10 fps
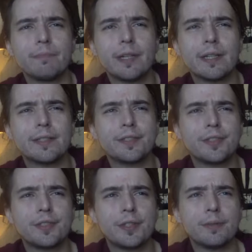I guess I should
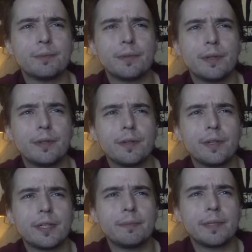start
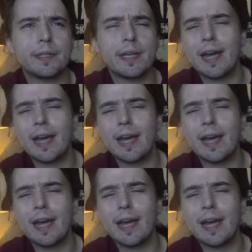at the beginning.